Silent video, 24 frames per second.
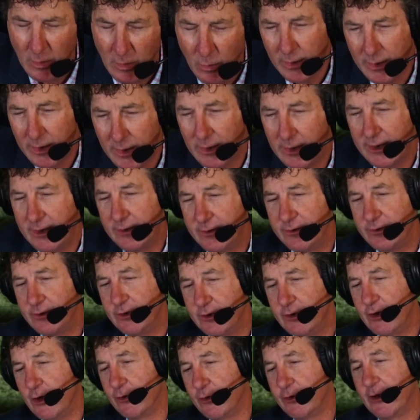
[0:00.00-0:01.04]
Well, and
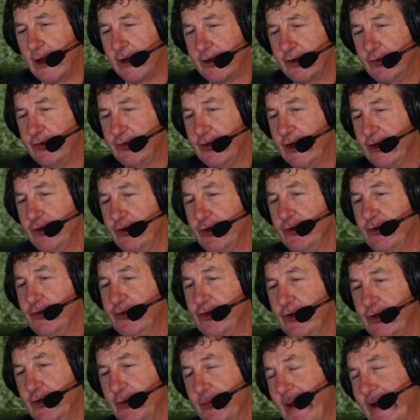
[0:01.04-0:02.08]
like you said,
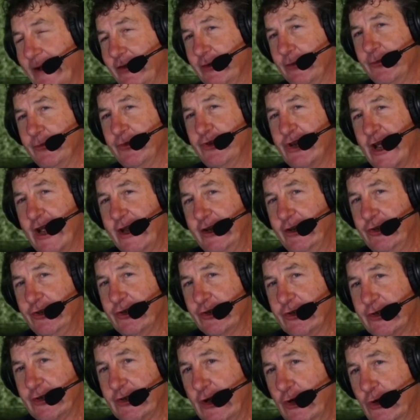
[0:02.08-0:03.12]
you make some
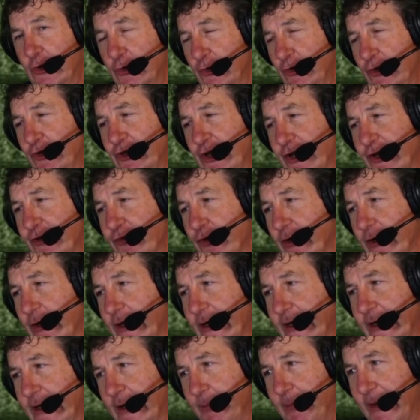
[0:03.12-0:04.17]
changes. So
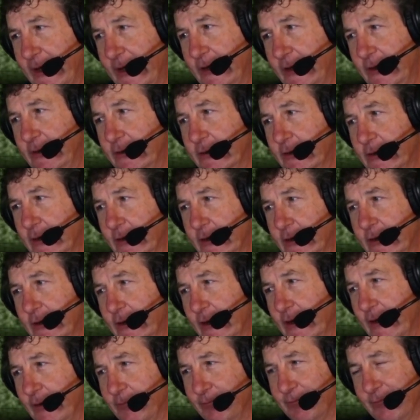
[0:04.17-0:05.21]
generally, I mean,
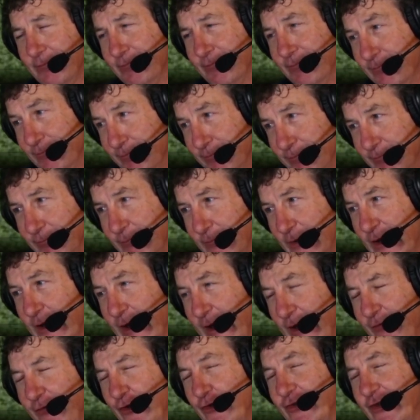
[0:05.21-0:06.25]

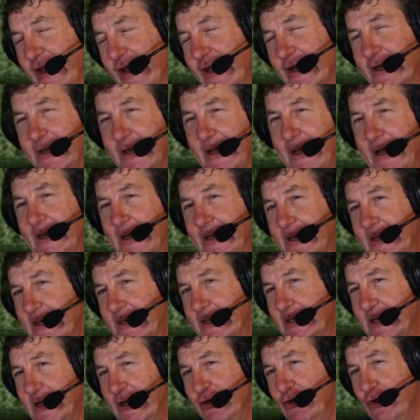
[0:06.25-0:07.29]
if you see a kid
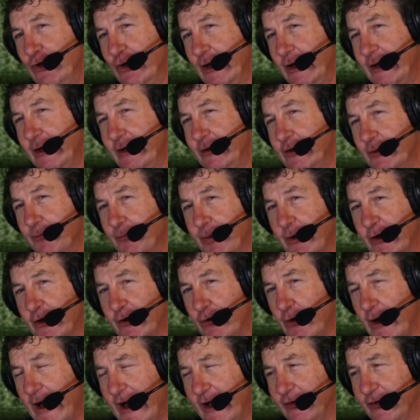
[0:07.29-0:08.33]
continually to
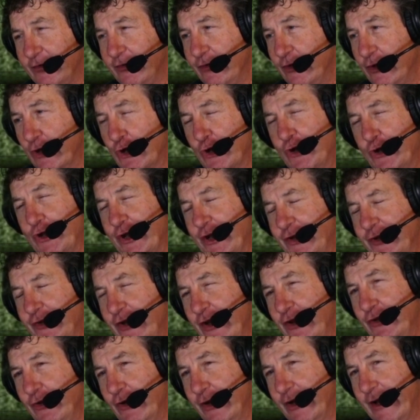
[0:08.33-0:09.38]
progress, you're going to
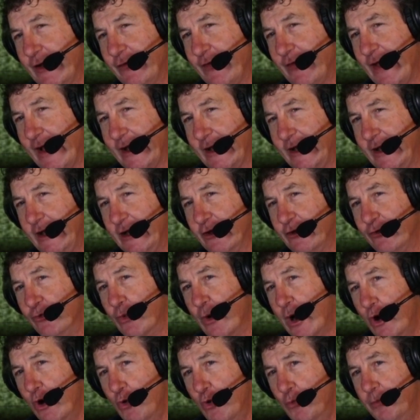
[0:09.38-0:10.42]
continue to give that kid
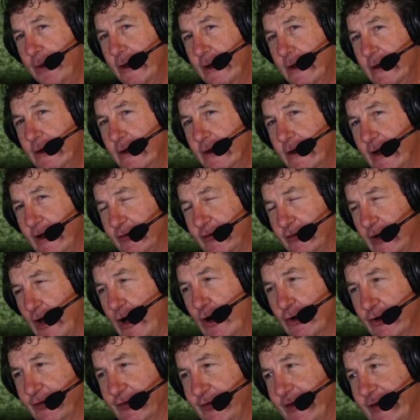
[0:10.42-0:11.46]
rope as
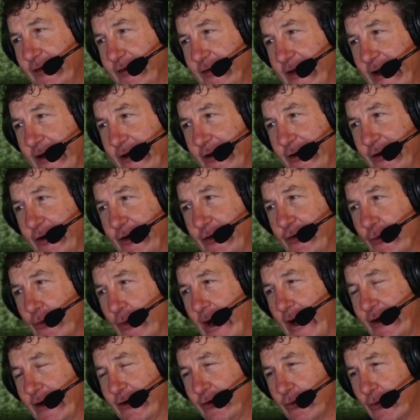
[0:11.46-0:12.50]
long as he's headed in the
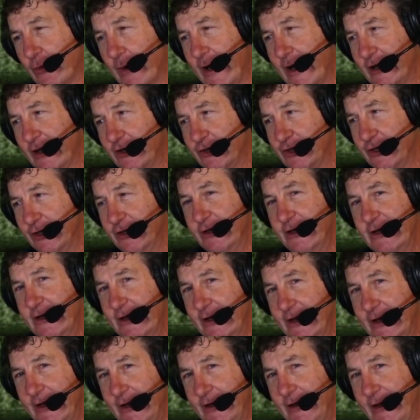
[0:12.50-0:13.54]
right direction.
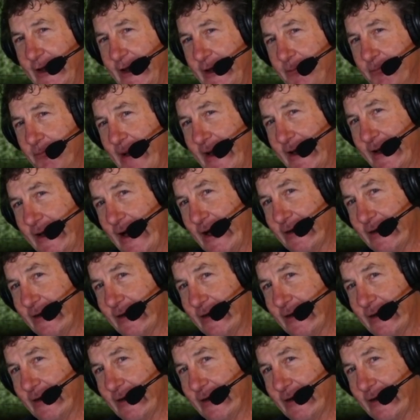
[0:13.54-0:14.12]
He may